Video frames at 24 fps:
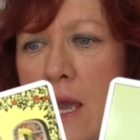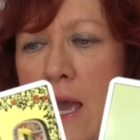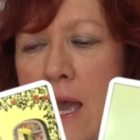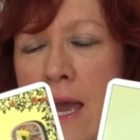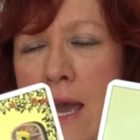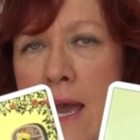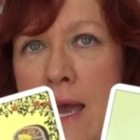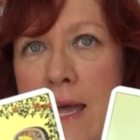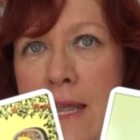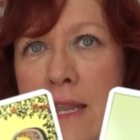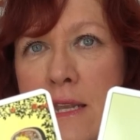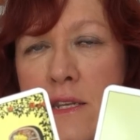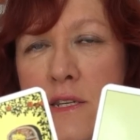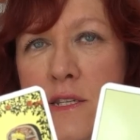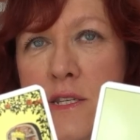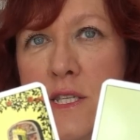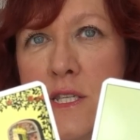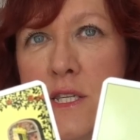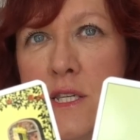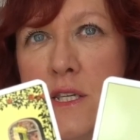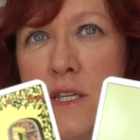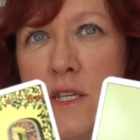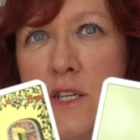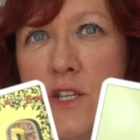
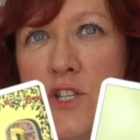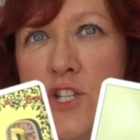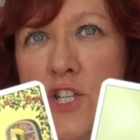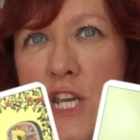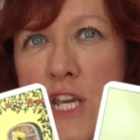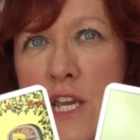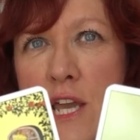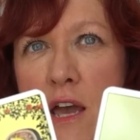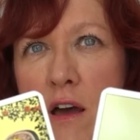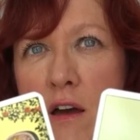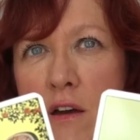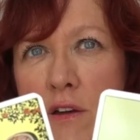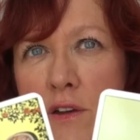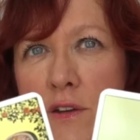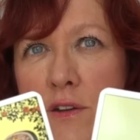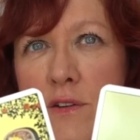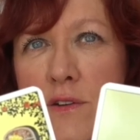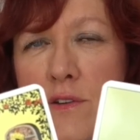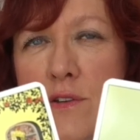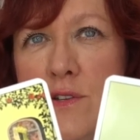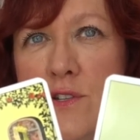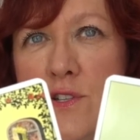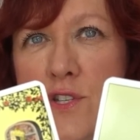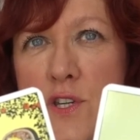and she
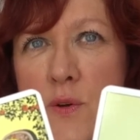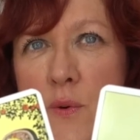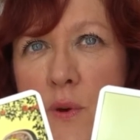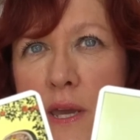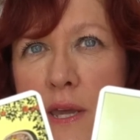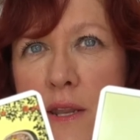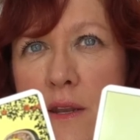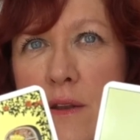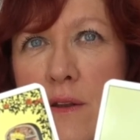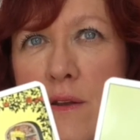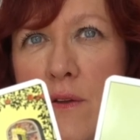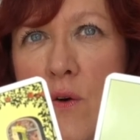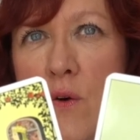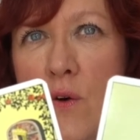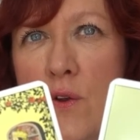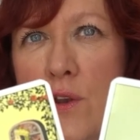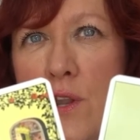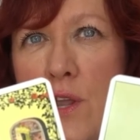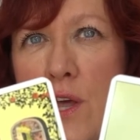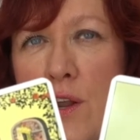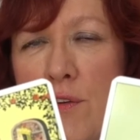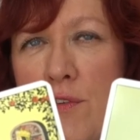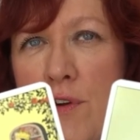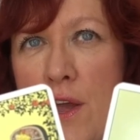can't do it
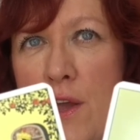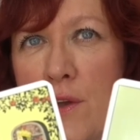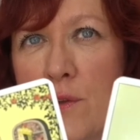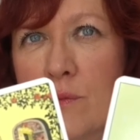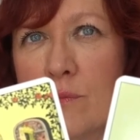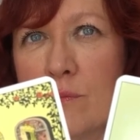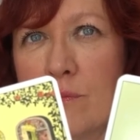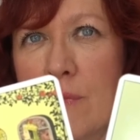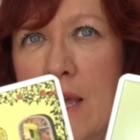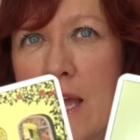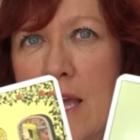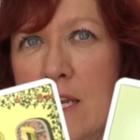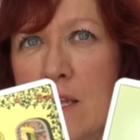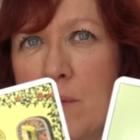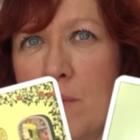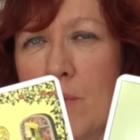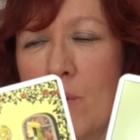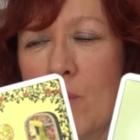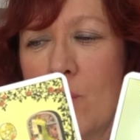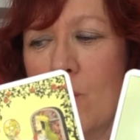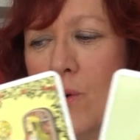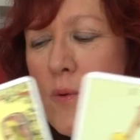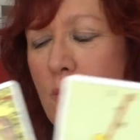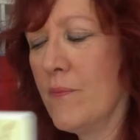on her own
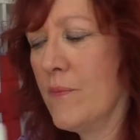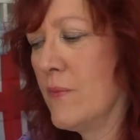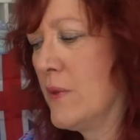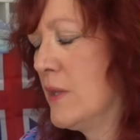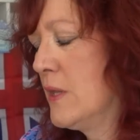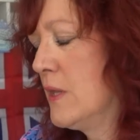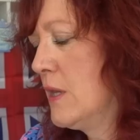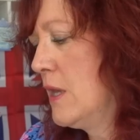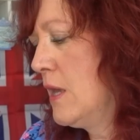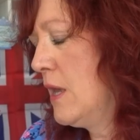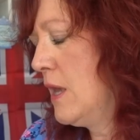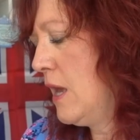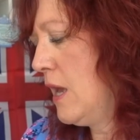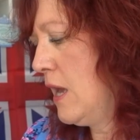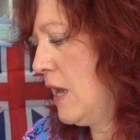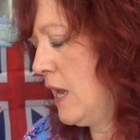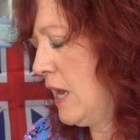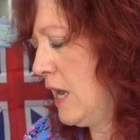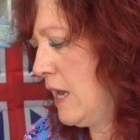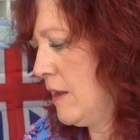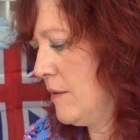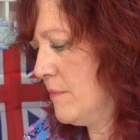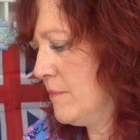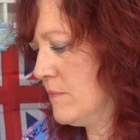anymore.
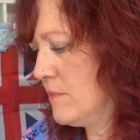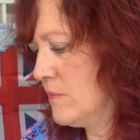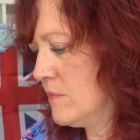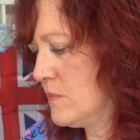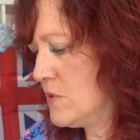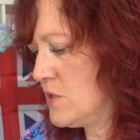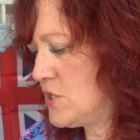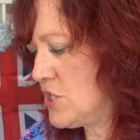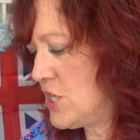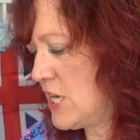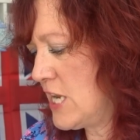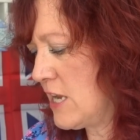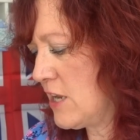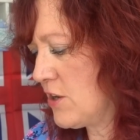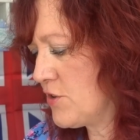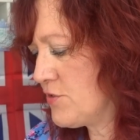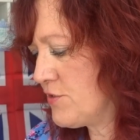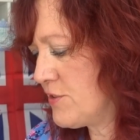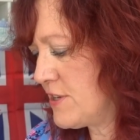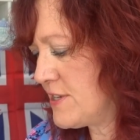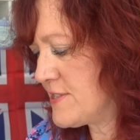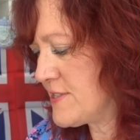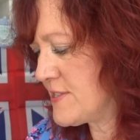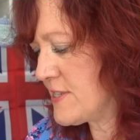She
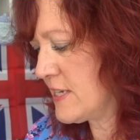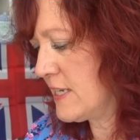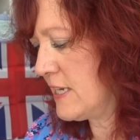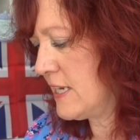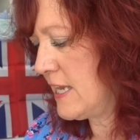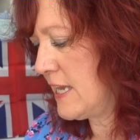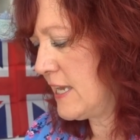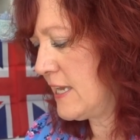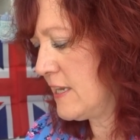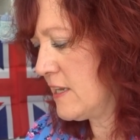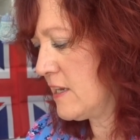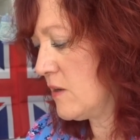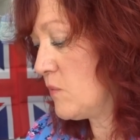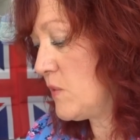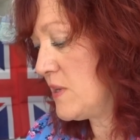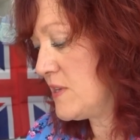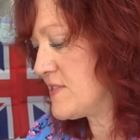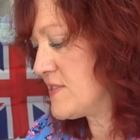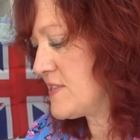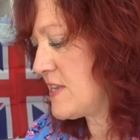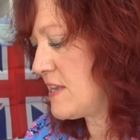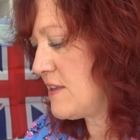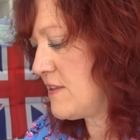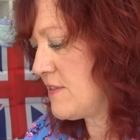increasingly, and we
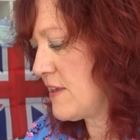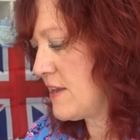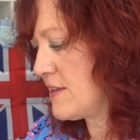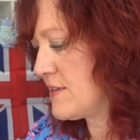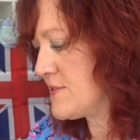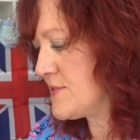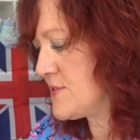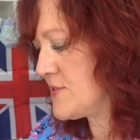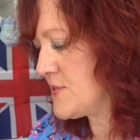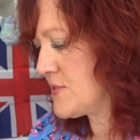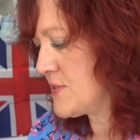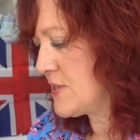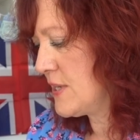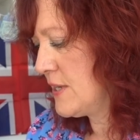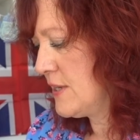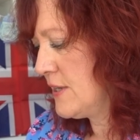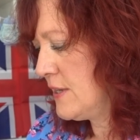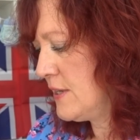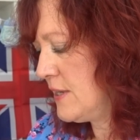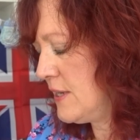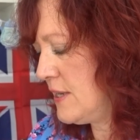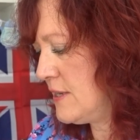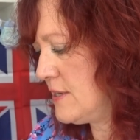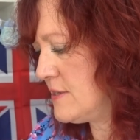see this,
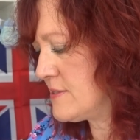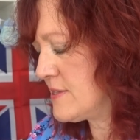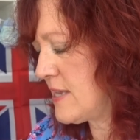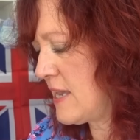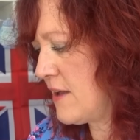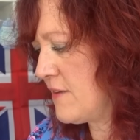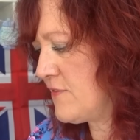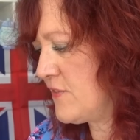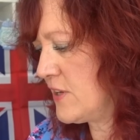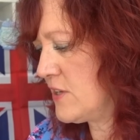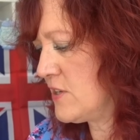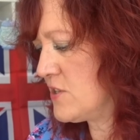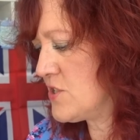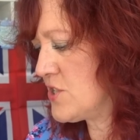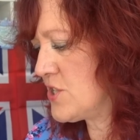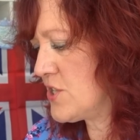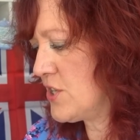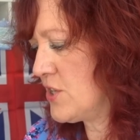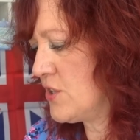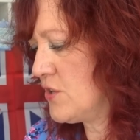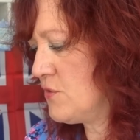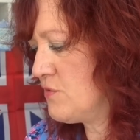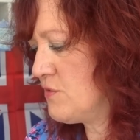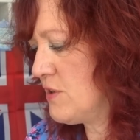is having
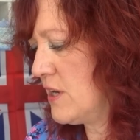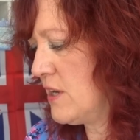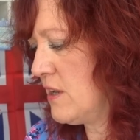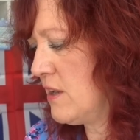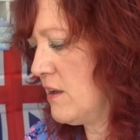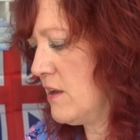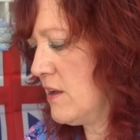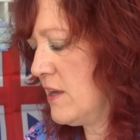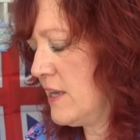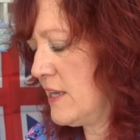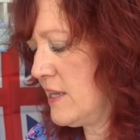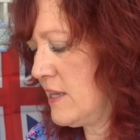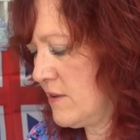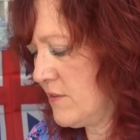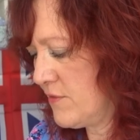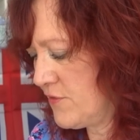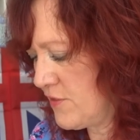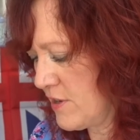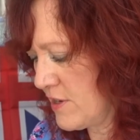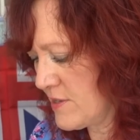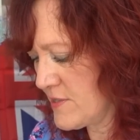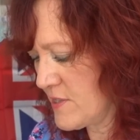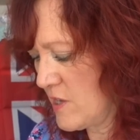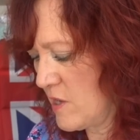to rely,
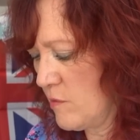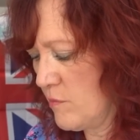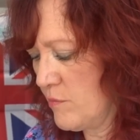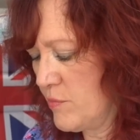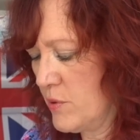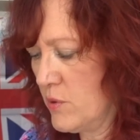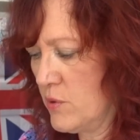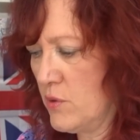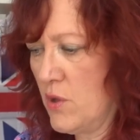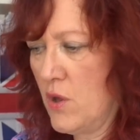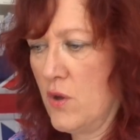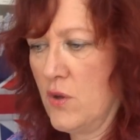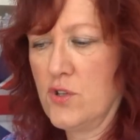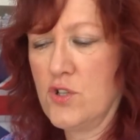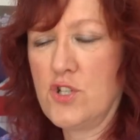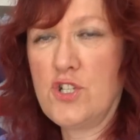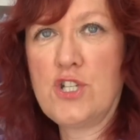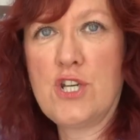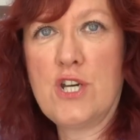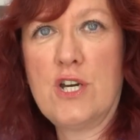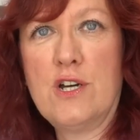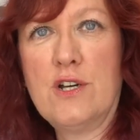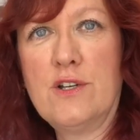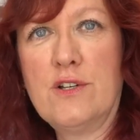for example, on
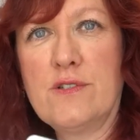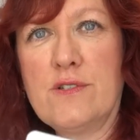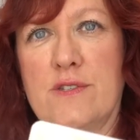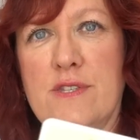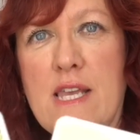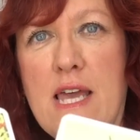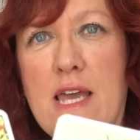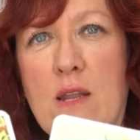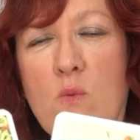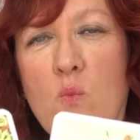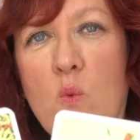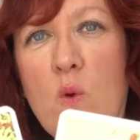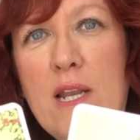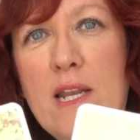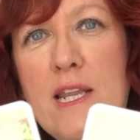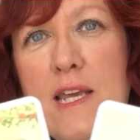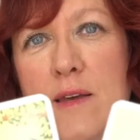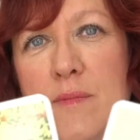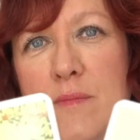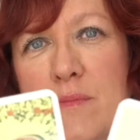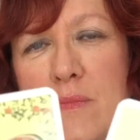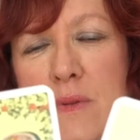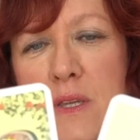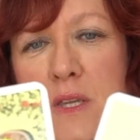Charles and
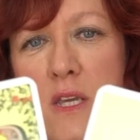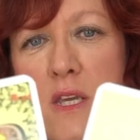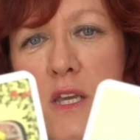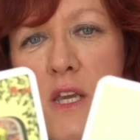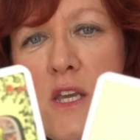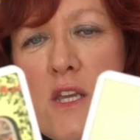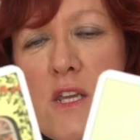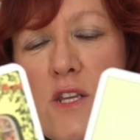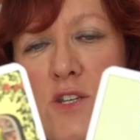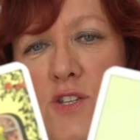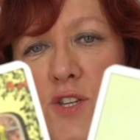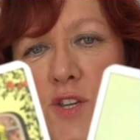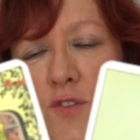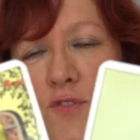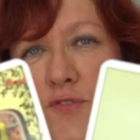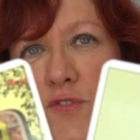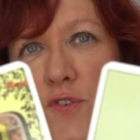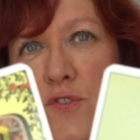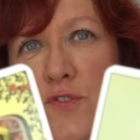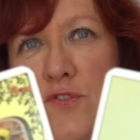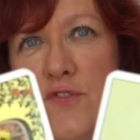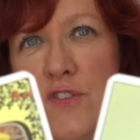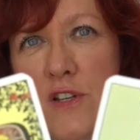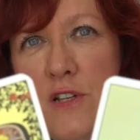William to
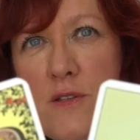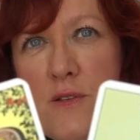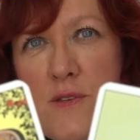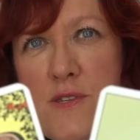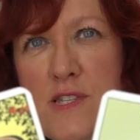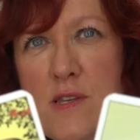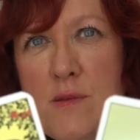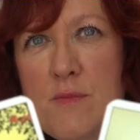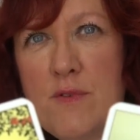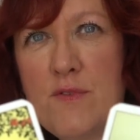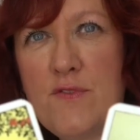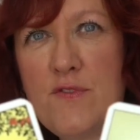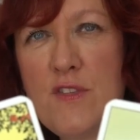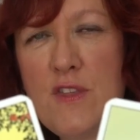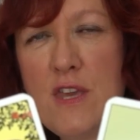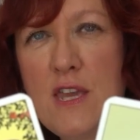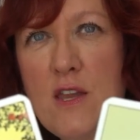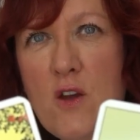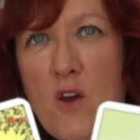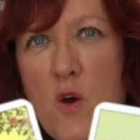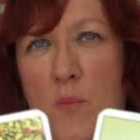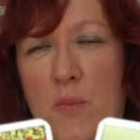fulfil some of the